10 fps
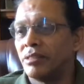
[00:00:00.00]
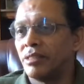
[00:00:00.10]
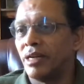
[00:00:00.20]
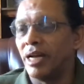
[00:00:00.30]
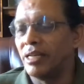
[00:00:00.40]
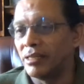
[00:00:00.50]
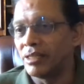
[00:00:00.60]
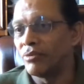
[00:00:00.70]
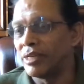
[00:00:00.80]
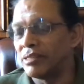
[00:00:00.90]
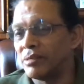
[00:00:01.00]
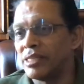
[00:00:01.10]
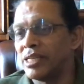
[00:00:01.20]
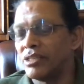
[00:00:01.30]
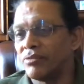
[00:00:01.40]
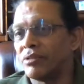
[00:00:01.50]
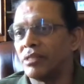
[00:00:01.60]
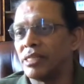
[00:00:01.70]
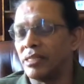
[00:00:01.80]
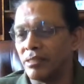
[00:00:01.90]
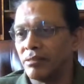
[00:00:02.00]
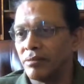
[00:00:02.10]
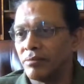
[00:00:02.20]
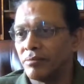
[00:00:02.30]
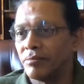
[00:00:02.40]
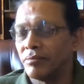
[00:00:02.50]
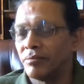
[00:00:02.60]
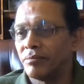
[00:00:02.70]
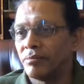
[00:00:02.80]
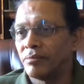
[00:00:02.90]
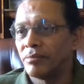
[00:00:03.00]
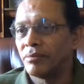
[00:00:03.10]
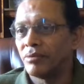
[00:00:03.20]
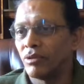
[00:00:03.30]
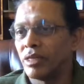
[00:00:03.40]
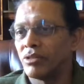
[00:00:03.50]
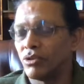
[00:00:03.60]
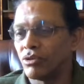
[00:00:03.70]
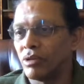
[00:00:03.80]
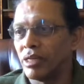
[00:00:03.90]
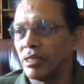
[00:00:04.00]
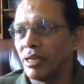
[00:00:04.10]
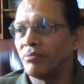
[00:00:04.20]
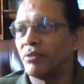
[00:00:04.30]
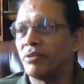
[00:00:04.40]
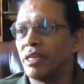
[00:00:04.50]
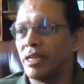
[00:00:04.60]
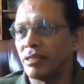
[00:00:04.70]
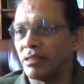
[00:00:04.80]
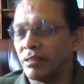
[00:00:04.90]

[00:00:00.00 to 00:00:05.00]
I learned Vedam at the age of 13. Okay, so today I'm 58.